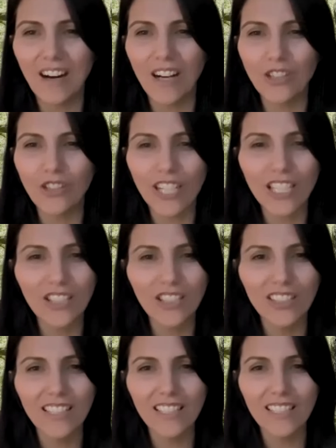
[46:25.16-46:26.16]

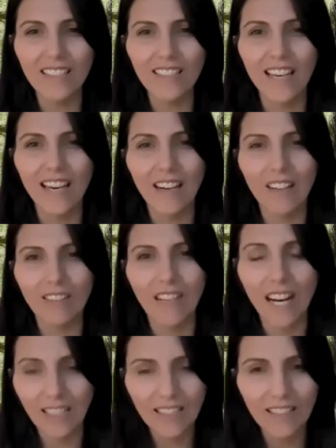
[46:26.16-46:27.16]
hydration is our
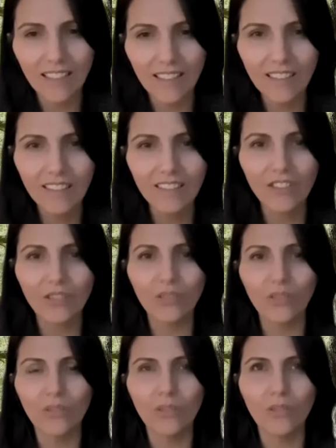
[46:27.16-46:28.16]
answer
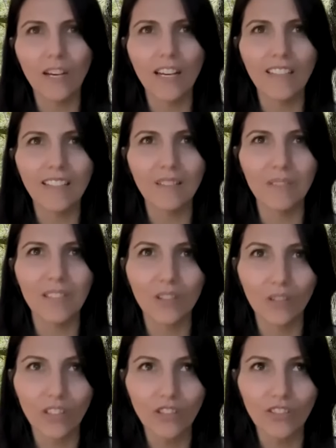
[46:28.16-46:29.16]
to, and it was
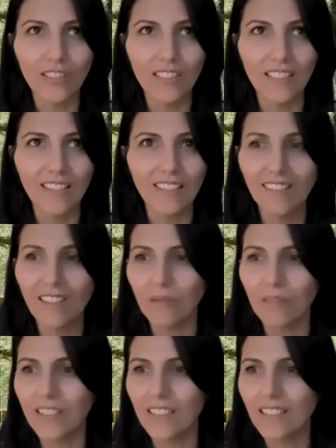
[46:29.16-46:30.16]
so interesting.
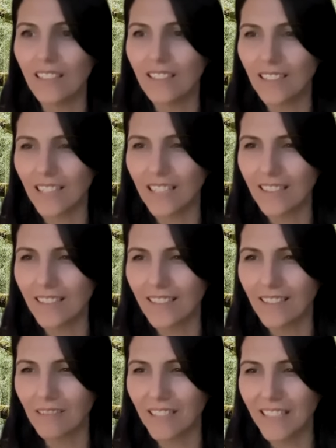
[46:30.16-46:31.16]
Is Lisa
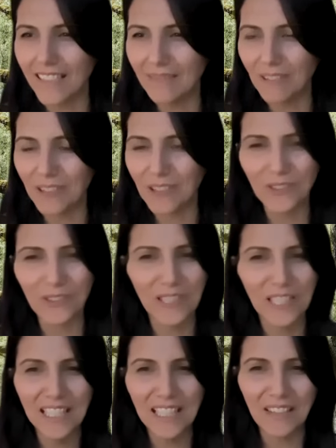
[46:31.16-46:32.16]
still here? I'm not sure.
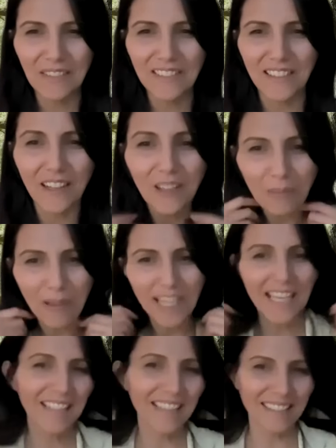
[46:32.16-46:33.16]
I got my
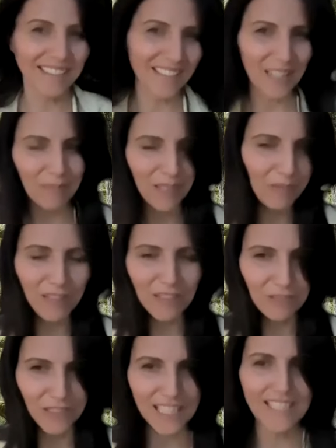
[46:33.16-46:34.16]
hair done today by the
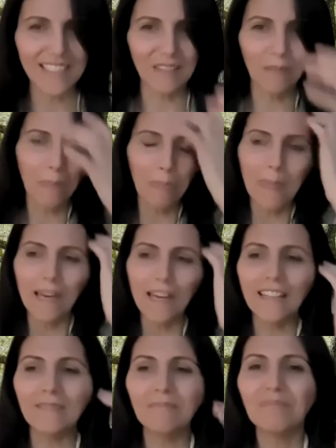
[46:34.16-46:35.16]
wonderful Lisa,
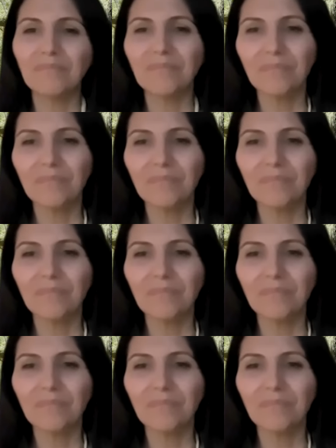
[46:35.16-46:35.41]
and